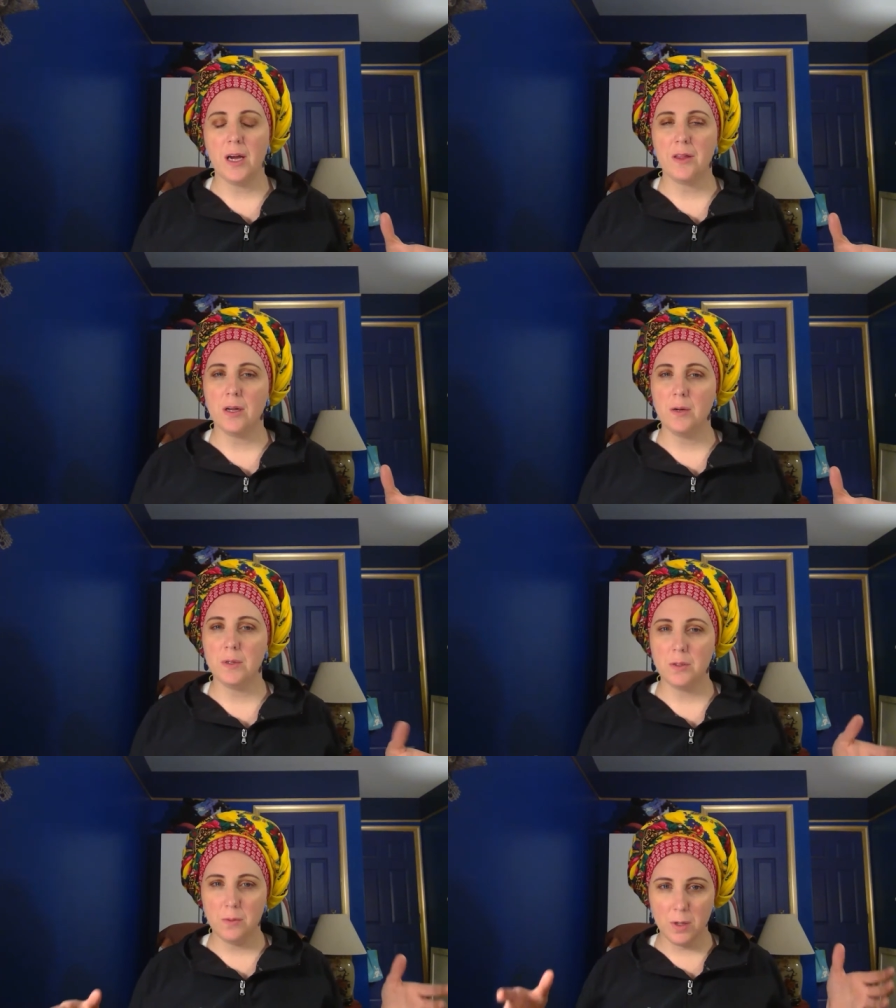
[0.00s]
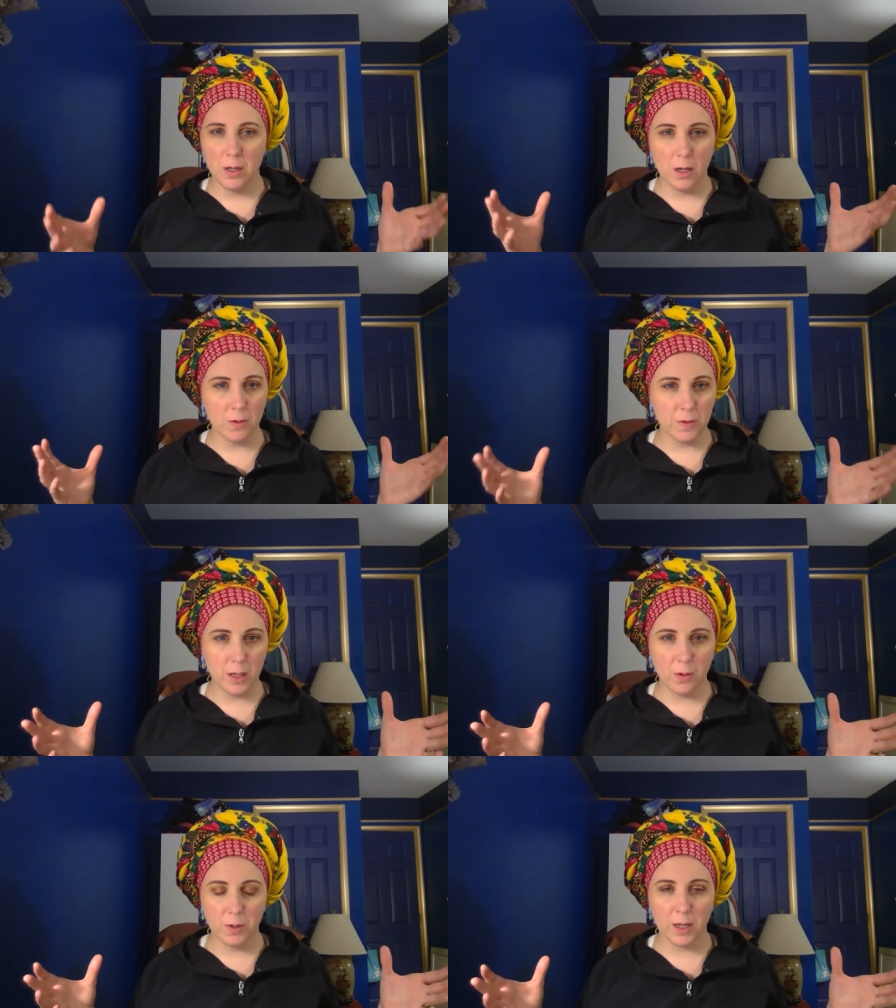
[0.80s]
I thought I would do a
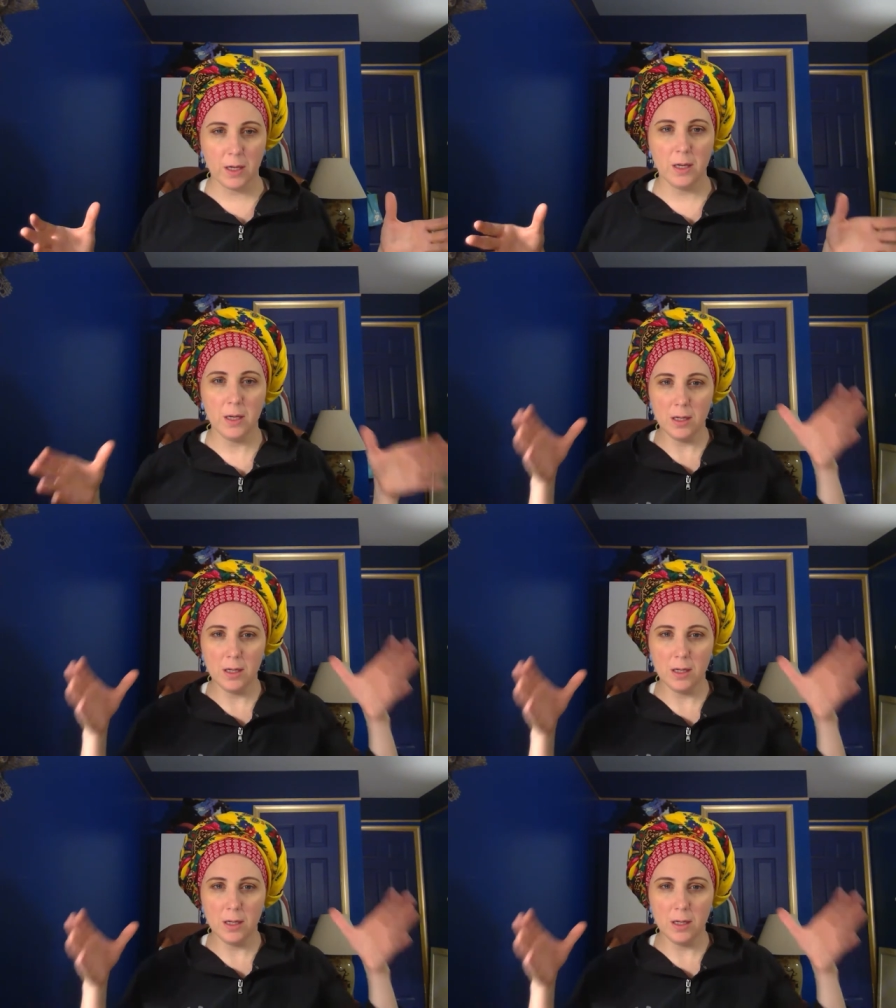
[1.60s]
really quick